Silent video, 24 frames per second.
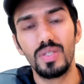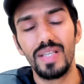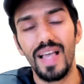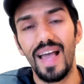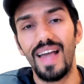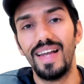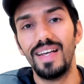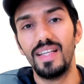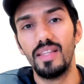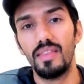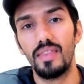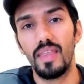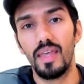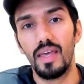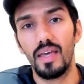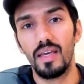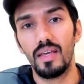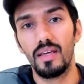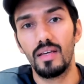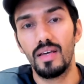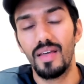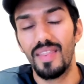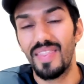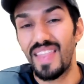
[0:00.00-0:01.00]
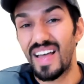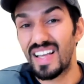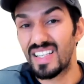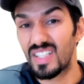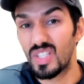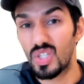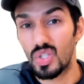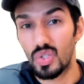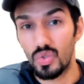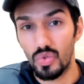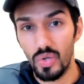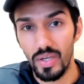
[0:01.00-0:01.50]
anything that's
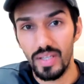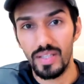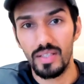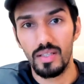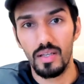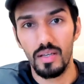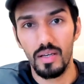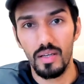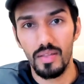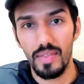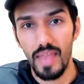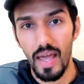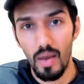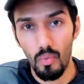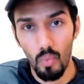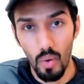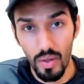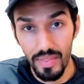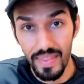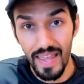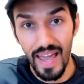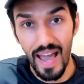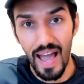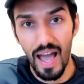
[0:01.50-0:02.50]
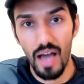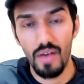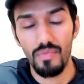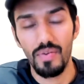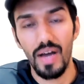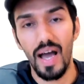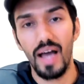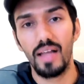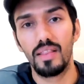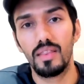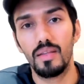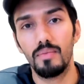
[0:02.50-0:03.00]
stricter than what they have
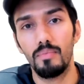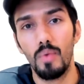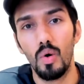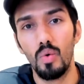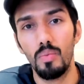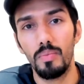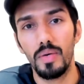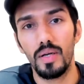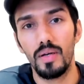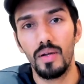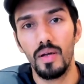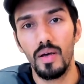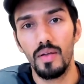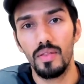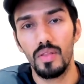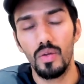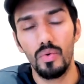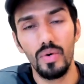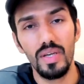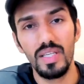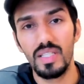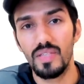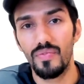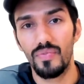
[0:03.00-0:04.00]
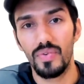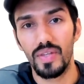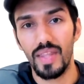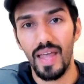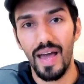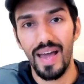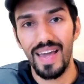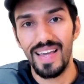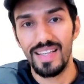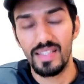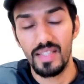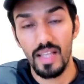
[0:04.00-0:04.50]
at the moment. The reason for
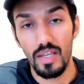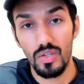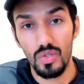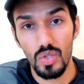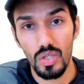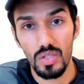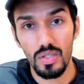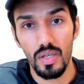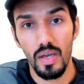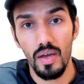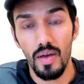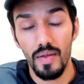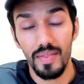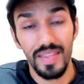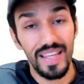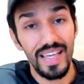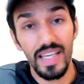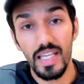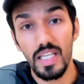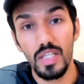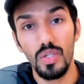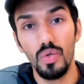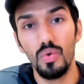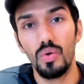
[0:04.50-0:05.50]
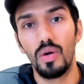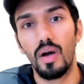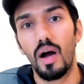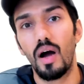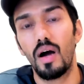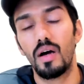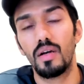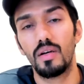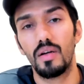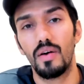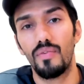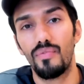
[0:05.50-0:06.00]
that is the EU
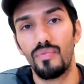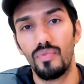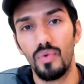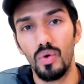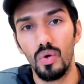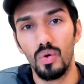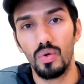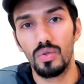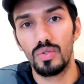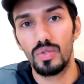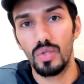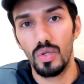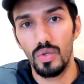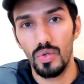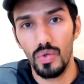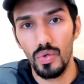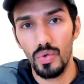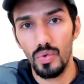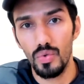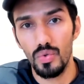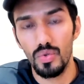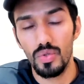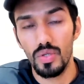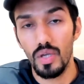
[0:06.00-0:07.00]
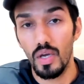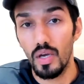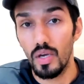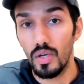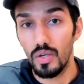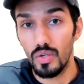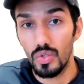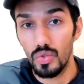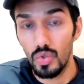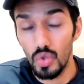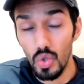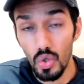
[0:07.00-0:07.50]
can't afford to lose
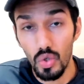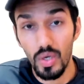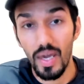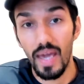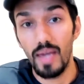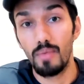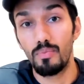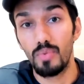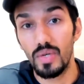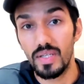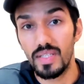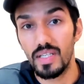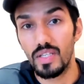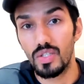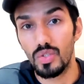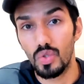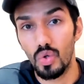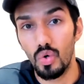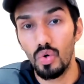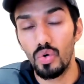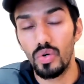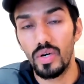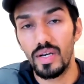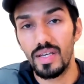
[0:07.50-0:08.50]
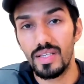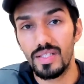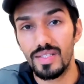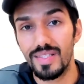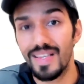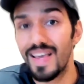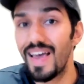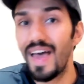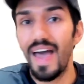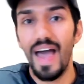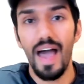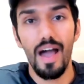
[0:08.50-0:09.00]
UK British tourists
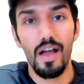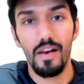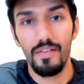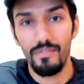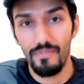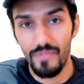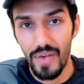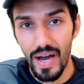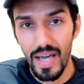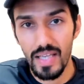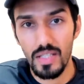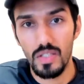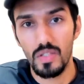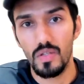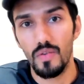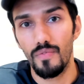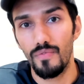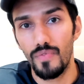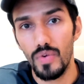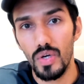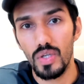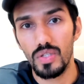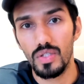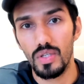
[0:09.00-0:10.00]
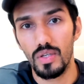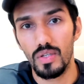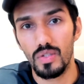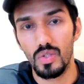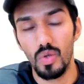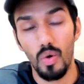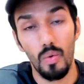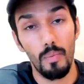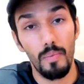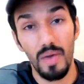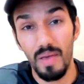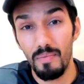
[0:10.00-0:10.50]
and vice versa.
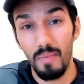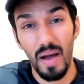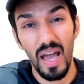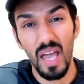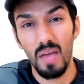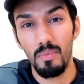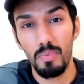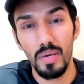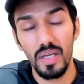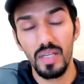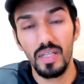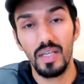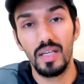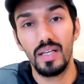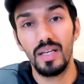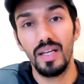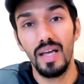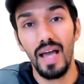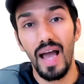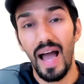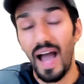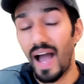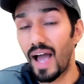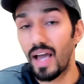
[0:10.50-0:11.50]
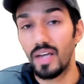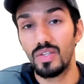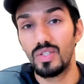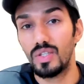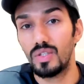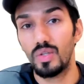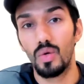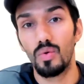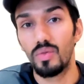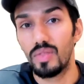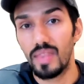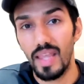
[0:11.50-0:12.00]
So in my opinion, I actually
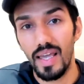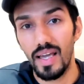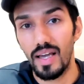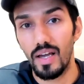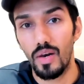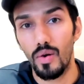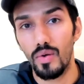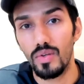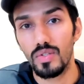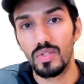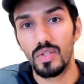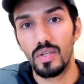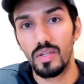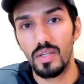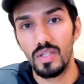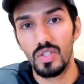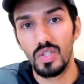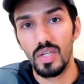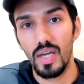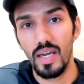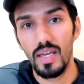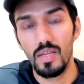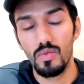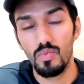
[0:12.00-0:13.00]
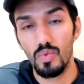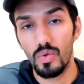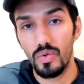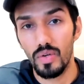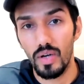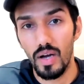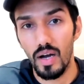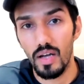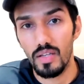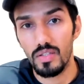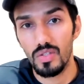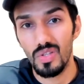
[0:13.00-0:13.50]
don't think a lot's going to change with
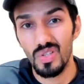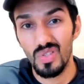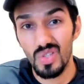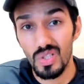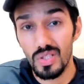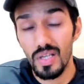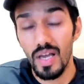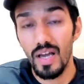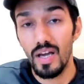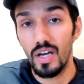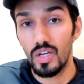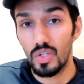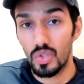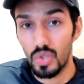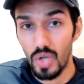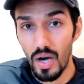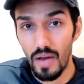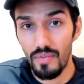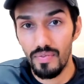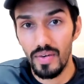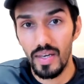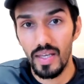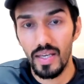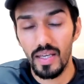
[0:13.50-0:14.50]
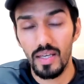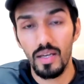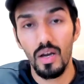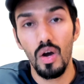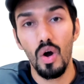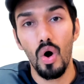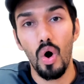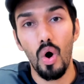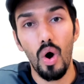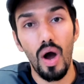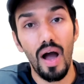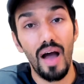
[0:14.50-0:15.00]
regards to just traveling
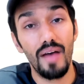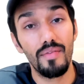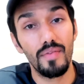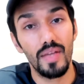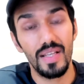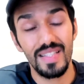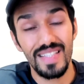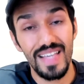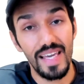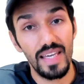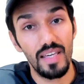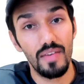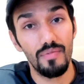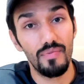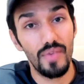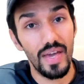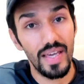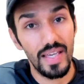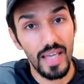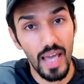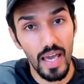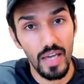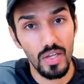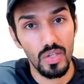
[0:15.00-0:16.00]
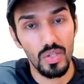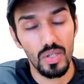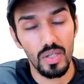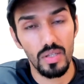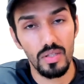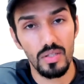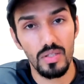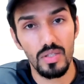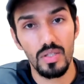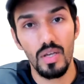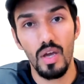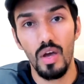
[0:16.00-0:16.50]
or taking
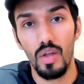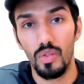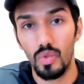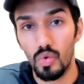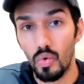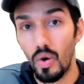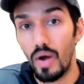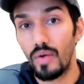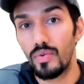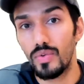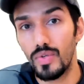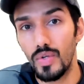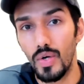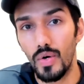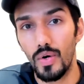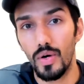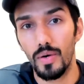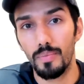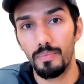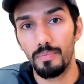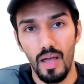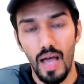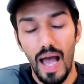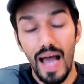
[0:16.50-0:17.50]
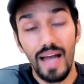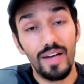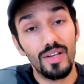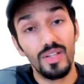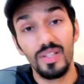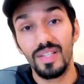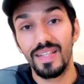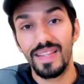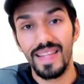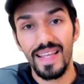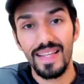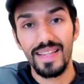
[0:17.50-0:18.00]
vacations throughout Europe.
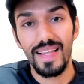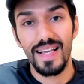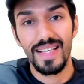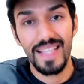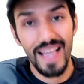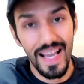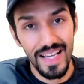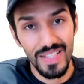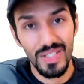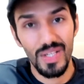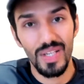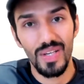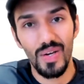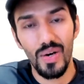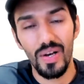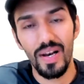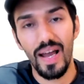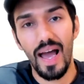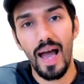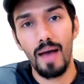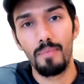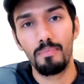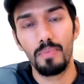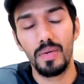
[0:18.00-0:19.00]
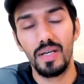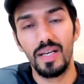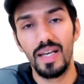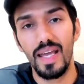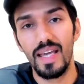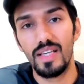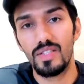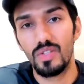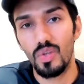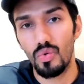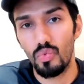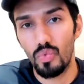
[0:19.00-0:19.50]
Another thing that's actually going to happen
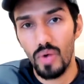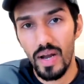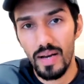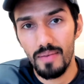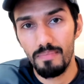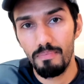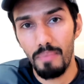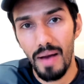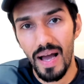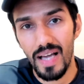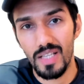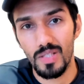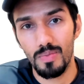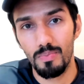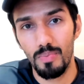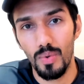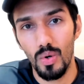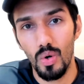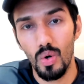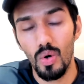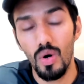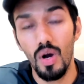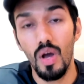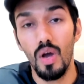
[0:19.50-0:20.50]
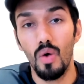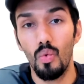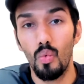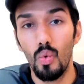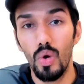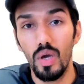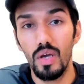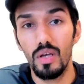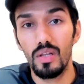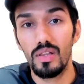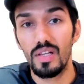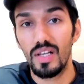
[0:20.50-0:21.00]
is the red passport
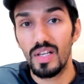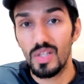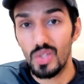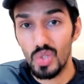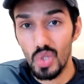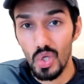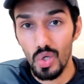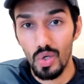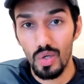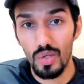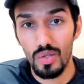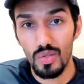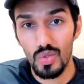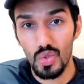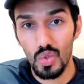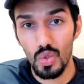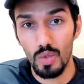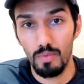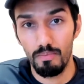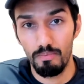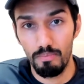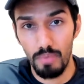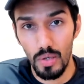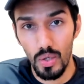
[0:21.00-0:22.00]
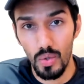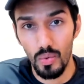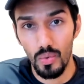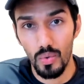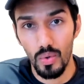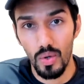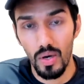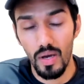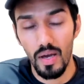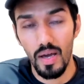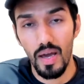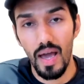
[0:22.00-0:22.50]
will turn to blue,
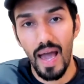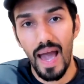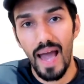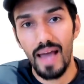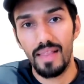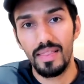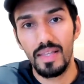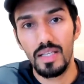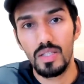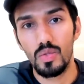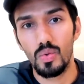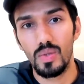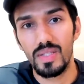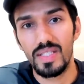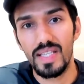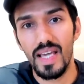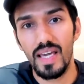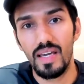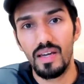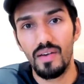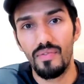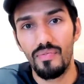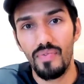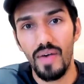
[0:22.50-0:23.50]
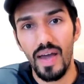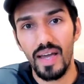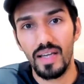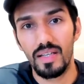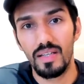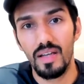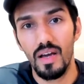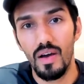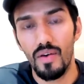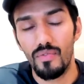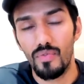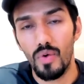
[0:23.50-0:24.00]
and this will take
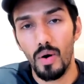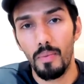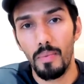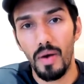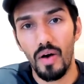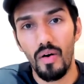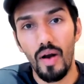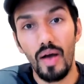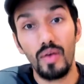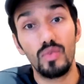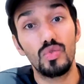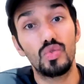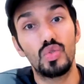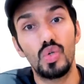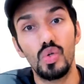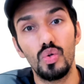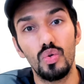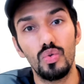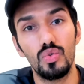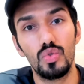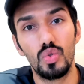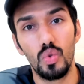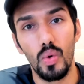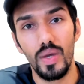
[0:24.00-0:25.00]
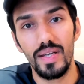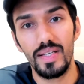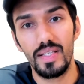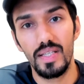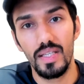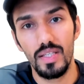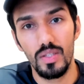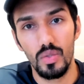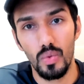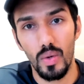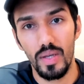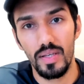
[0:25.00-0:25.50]
effect from around June
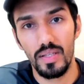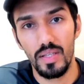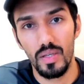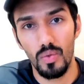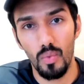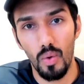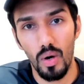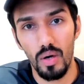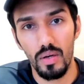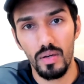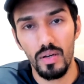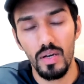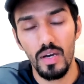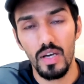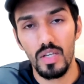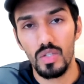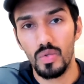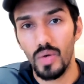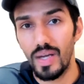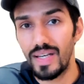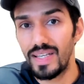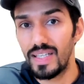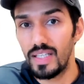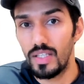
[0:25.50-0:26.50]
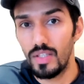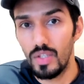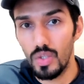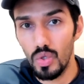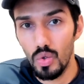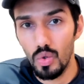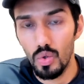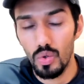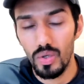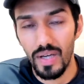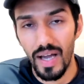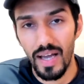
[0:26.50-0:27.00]
2021. So any
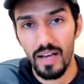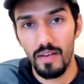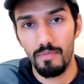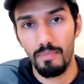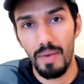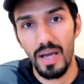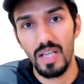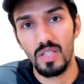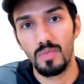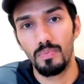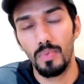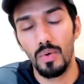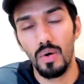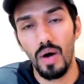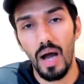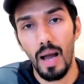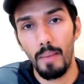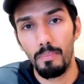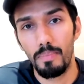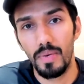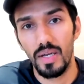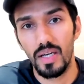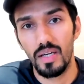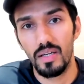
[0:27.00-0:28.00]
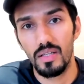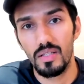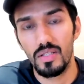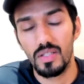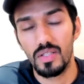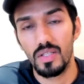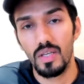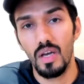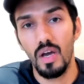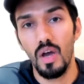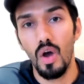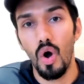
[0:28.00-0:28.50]
new kind of passport
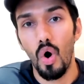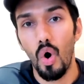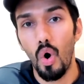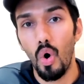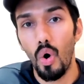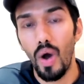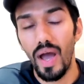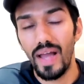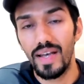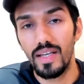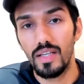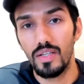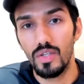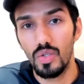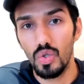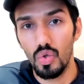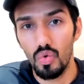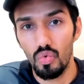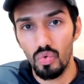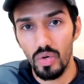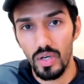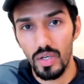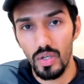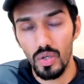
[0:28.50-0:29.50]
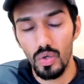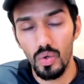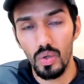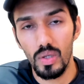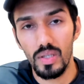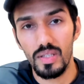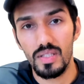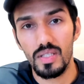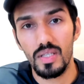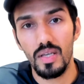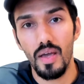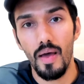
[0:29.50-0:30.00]
applicants or any new
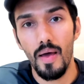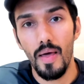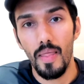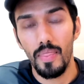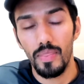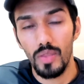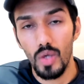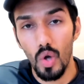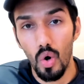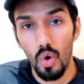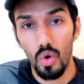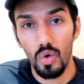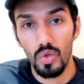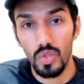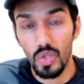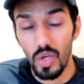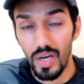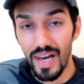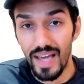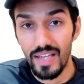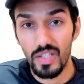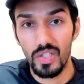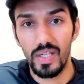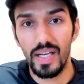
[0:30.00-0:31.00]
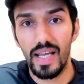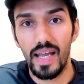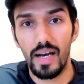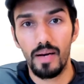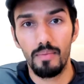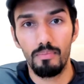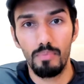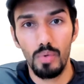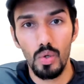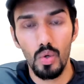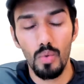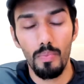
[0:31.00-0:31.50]
renewals, you'll actually get a
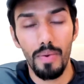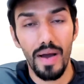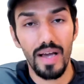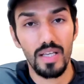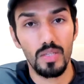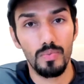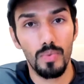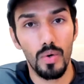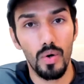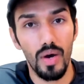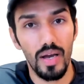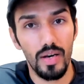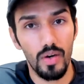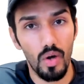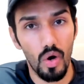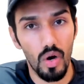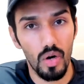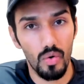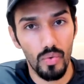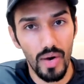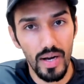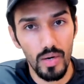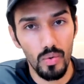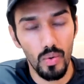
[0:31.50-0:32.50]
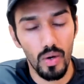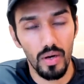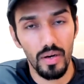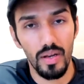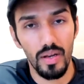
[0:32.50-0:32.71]
blue passport and not a red one.